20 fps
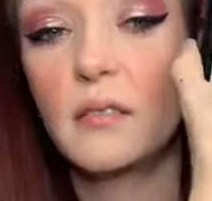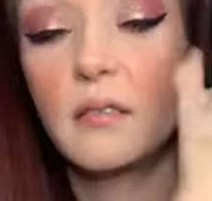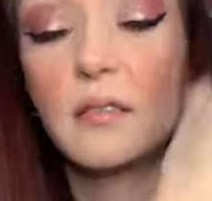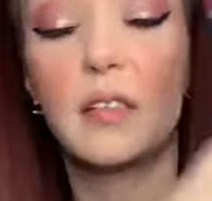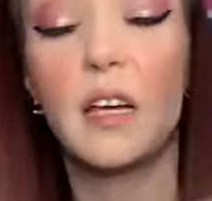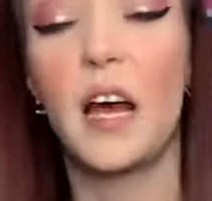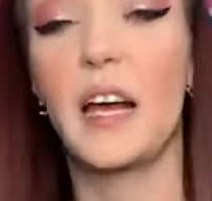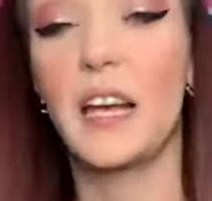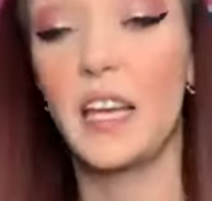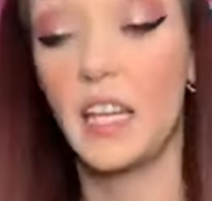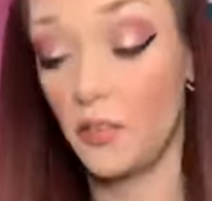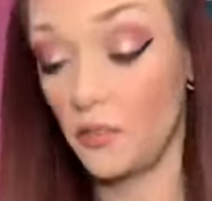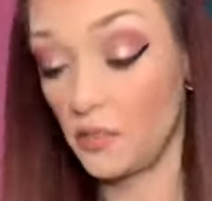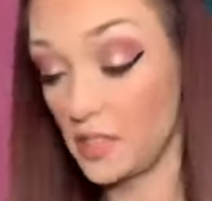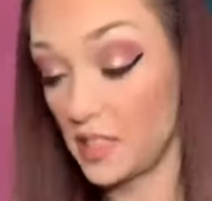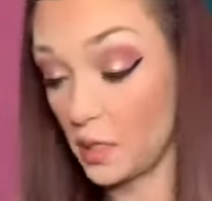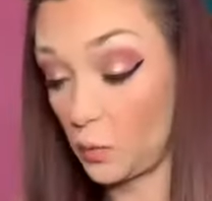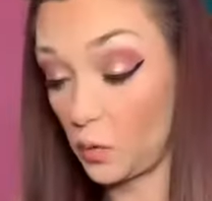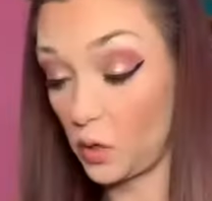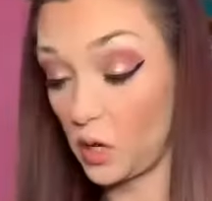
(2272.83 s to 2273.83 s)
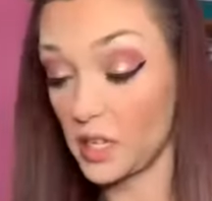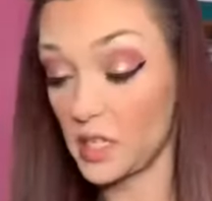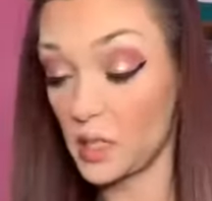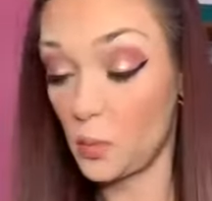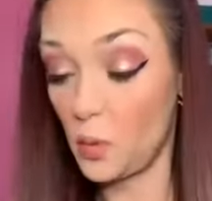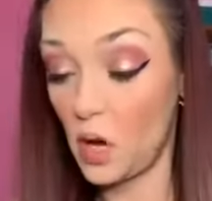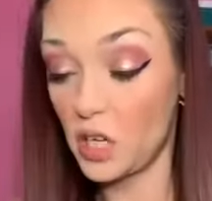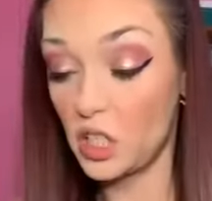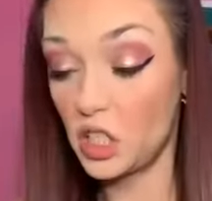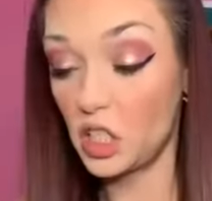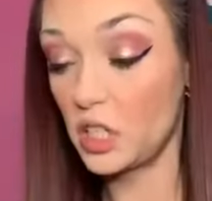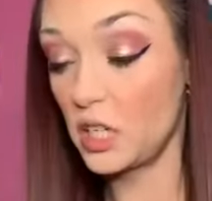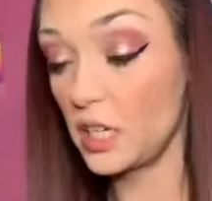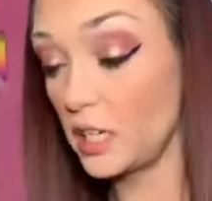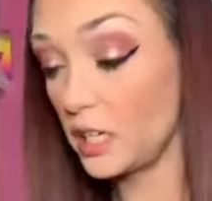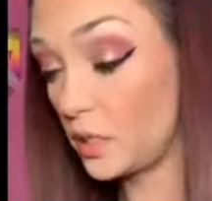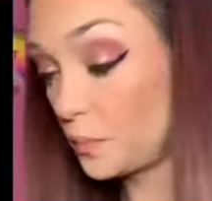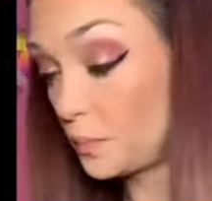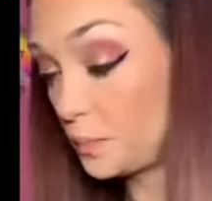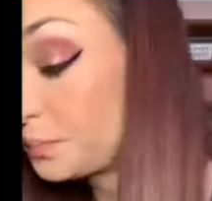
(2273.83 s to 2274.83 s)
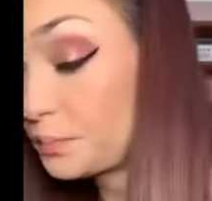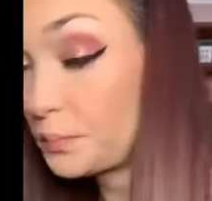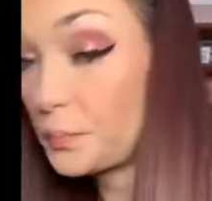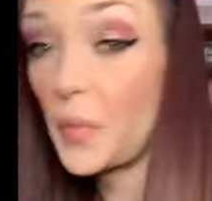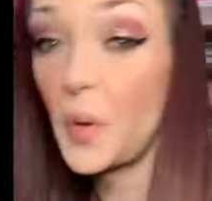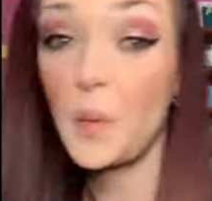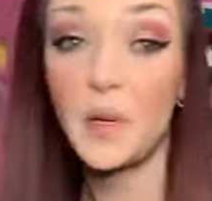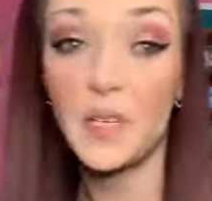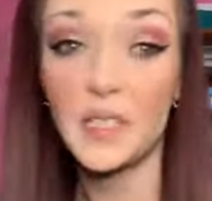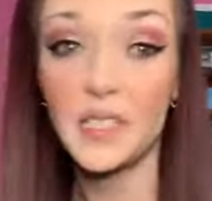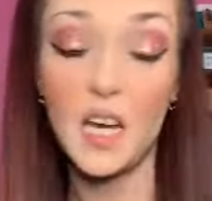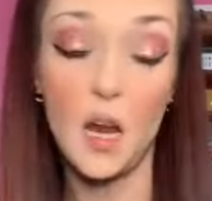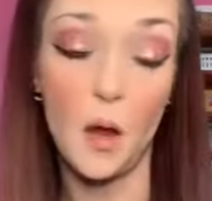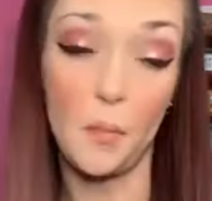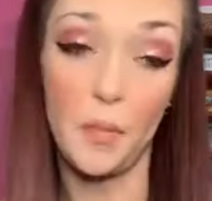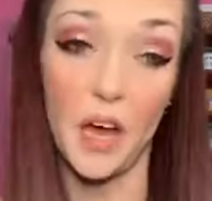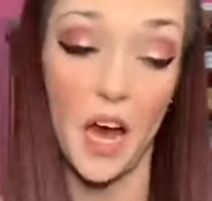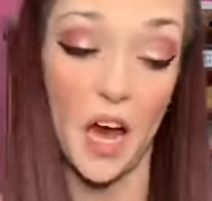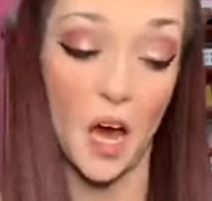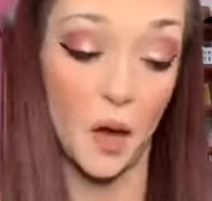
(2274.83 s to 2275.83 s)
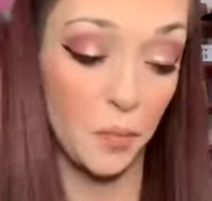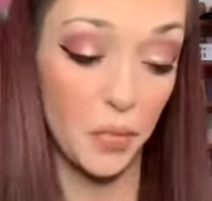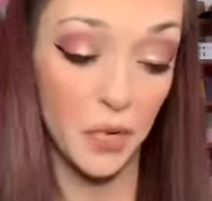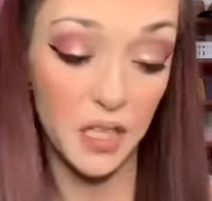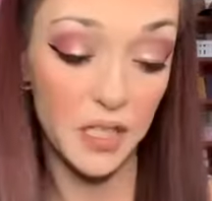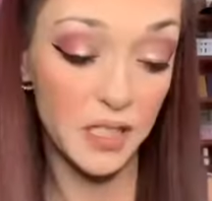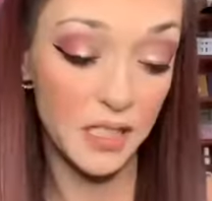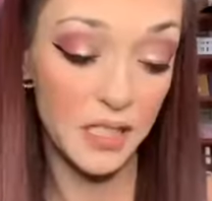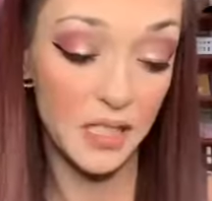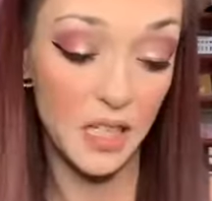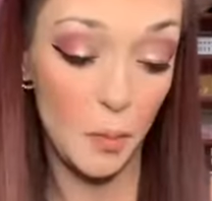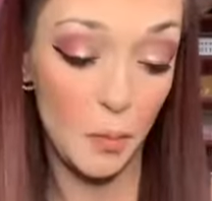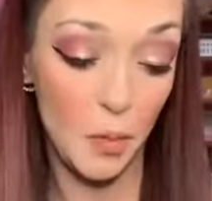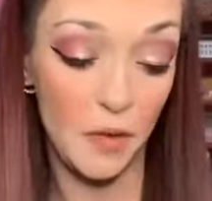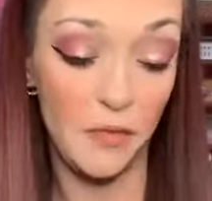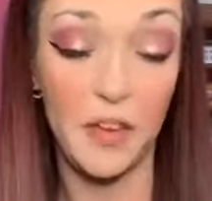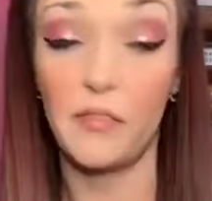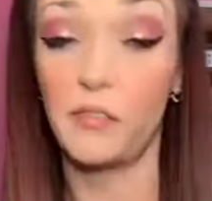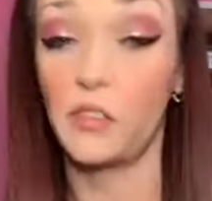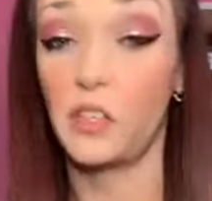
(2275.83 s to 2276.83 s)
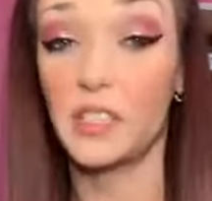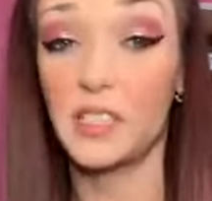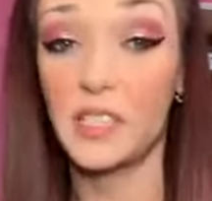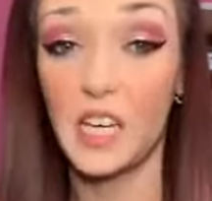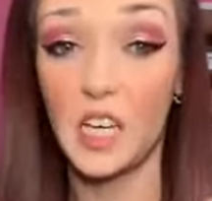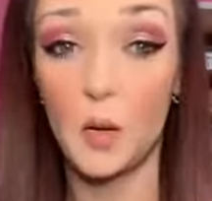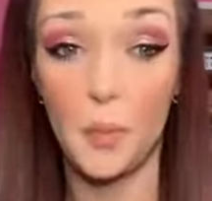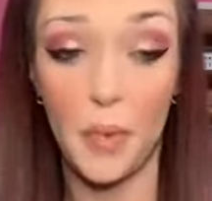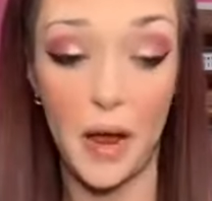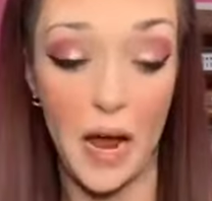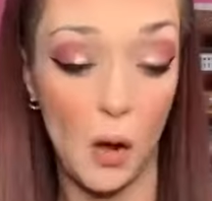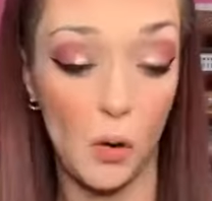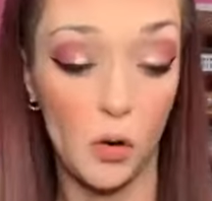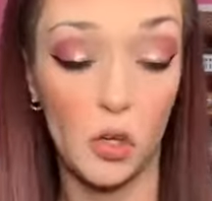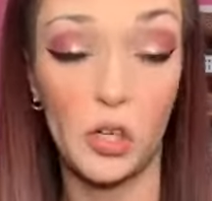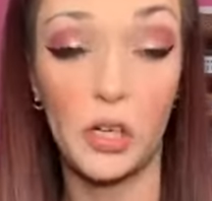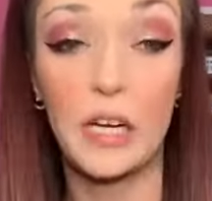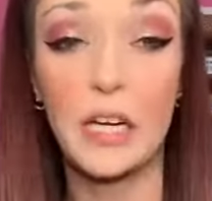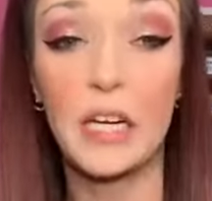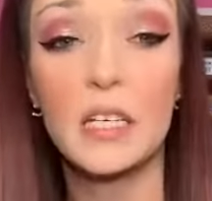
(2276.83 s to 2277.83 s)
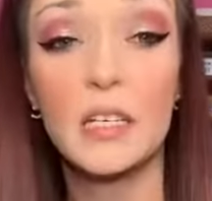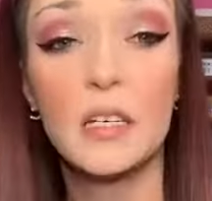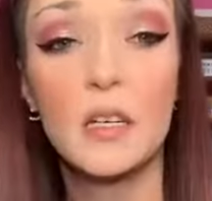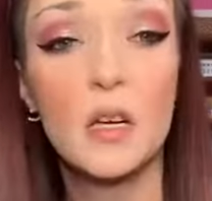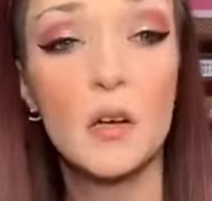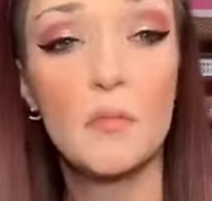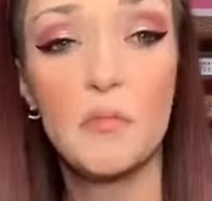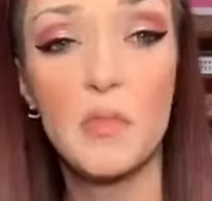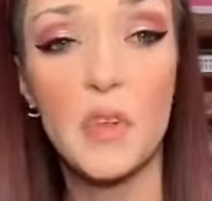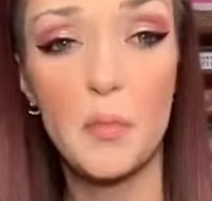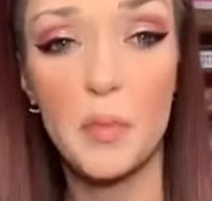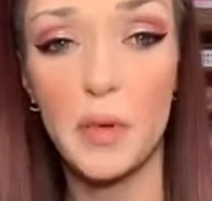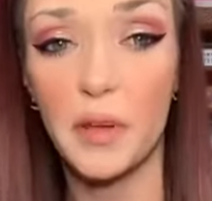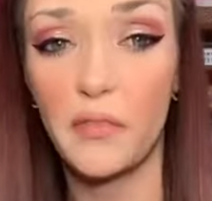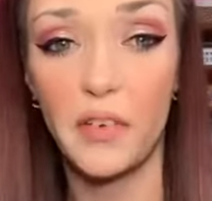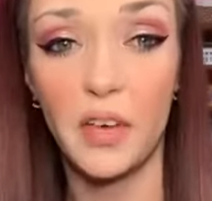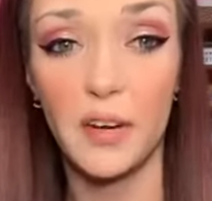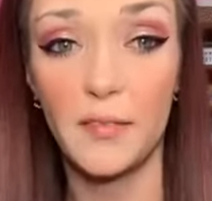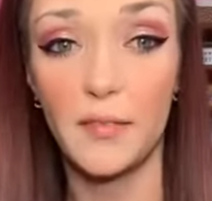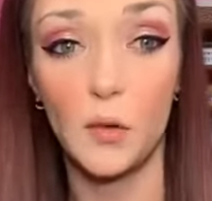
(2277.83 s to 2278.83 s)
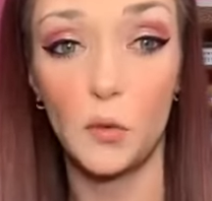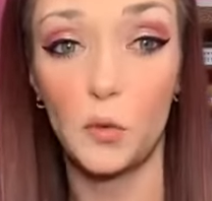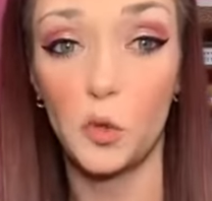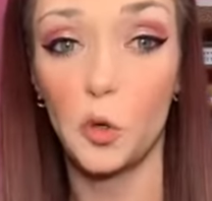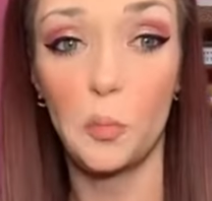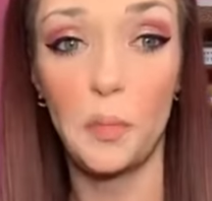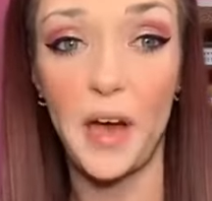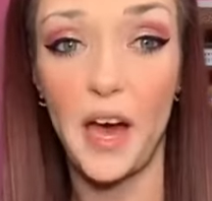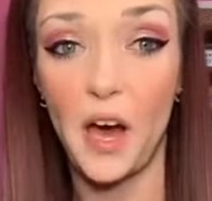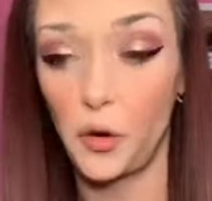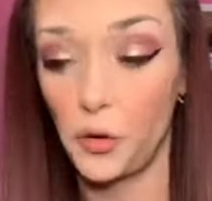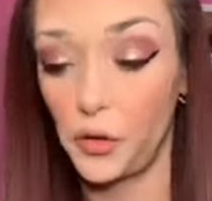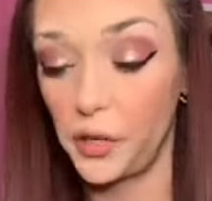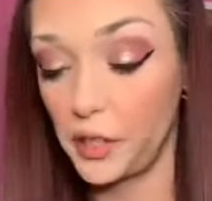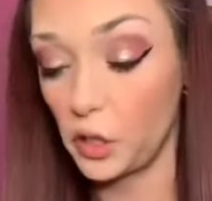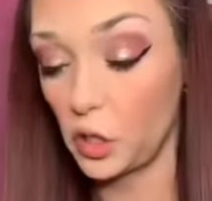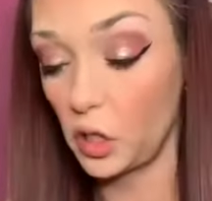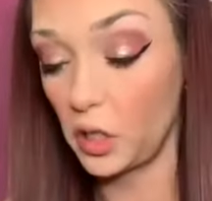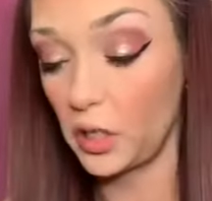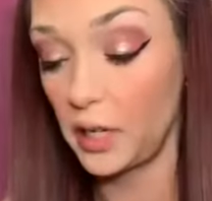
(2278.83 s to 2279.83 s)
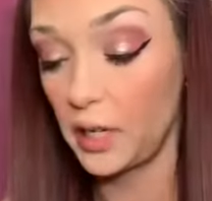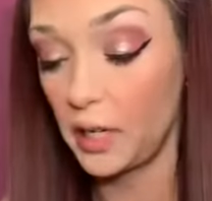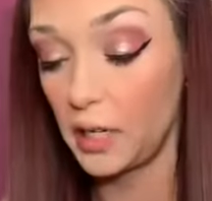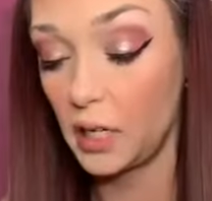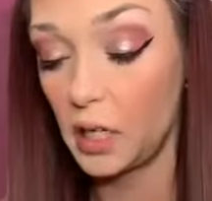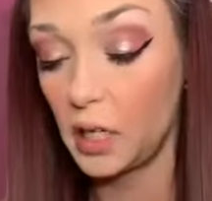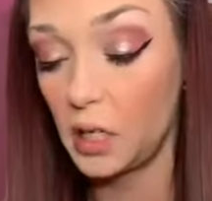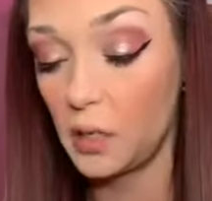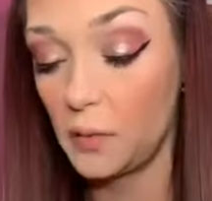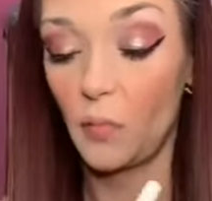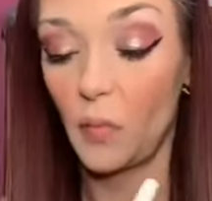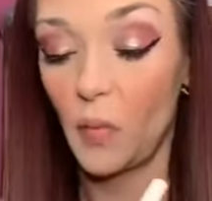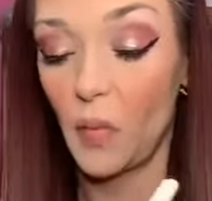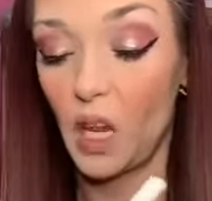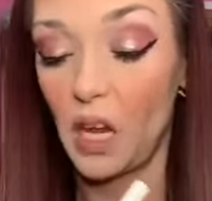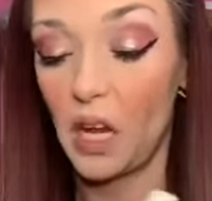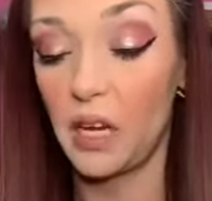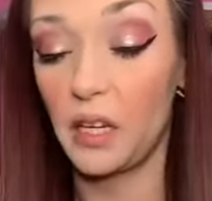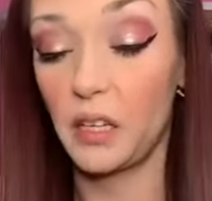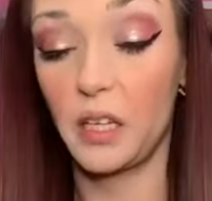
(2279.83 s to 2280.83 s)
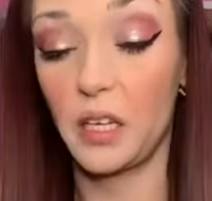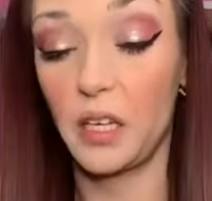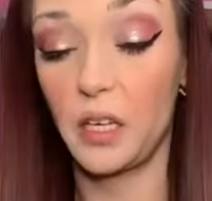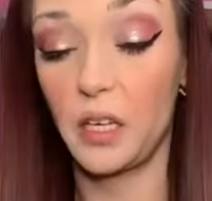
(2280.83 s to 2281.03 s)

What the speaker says: I can even see where I swatched it. I mean, it's not bad, but it's not my favorite. It's kind of powdery. I'm not a big fan of a real powdery looking highlight.